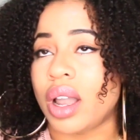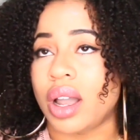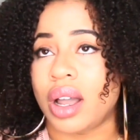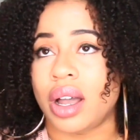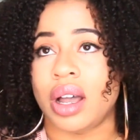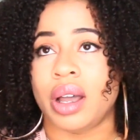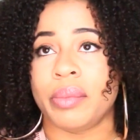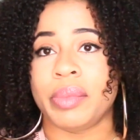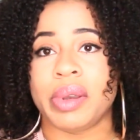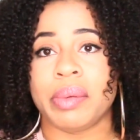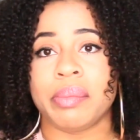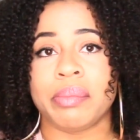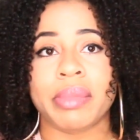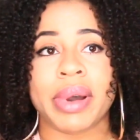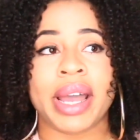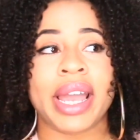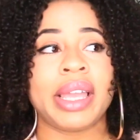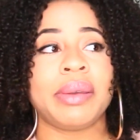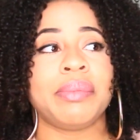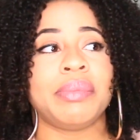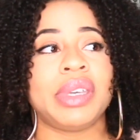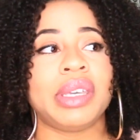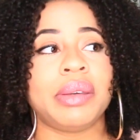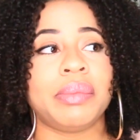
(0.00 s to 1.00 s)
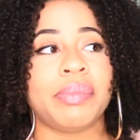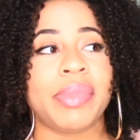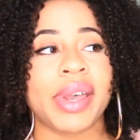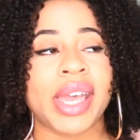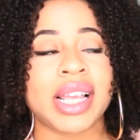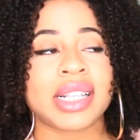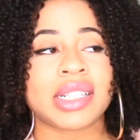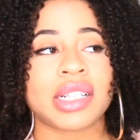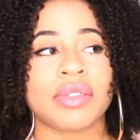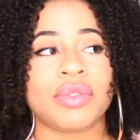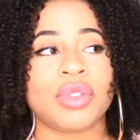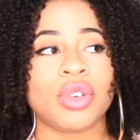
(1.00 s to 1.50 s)
it might be
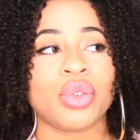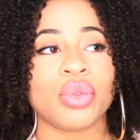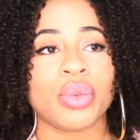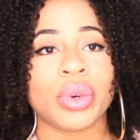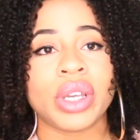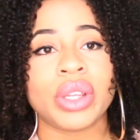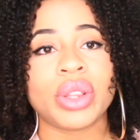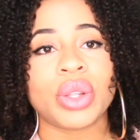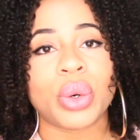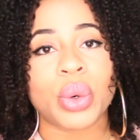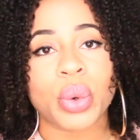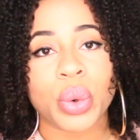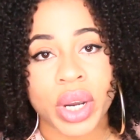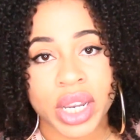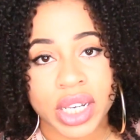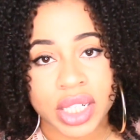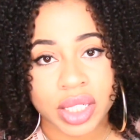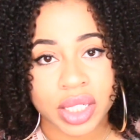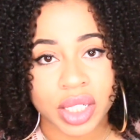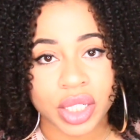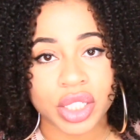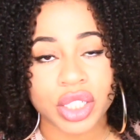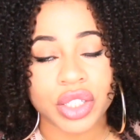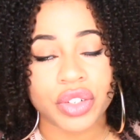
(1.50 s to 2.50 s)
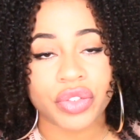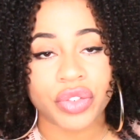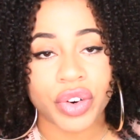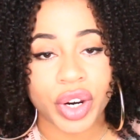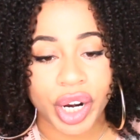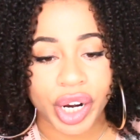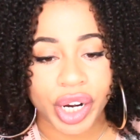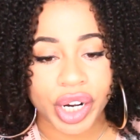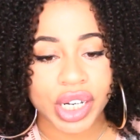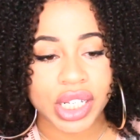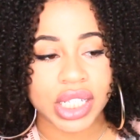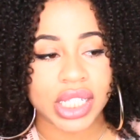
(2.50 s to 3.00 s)
best if you read the questions
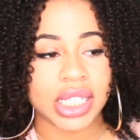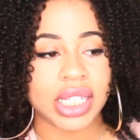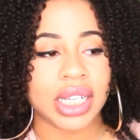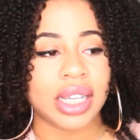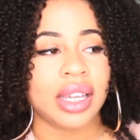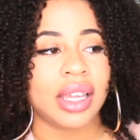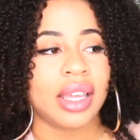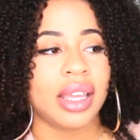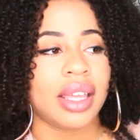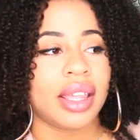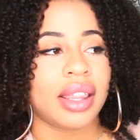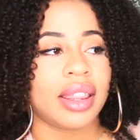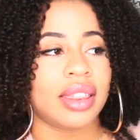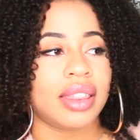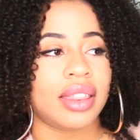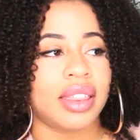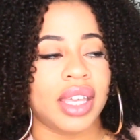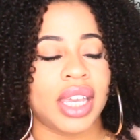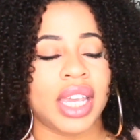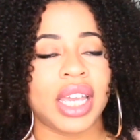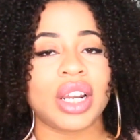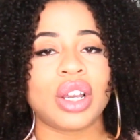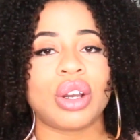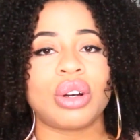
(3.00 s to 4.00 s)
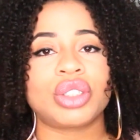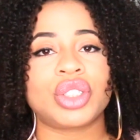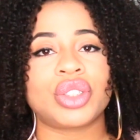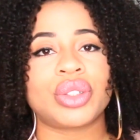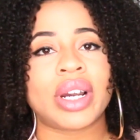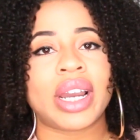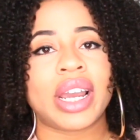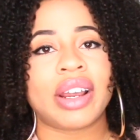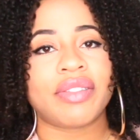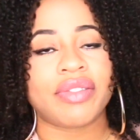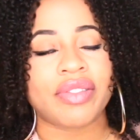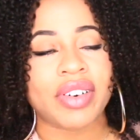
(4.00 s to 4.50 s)
first, then go
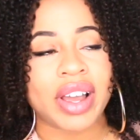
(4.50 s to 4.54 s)
try and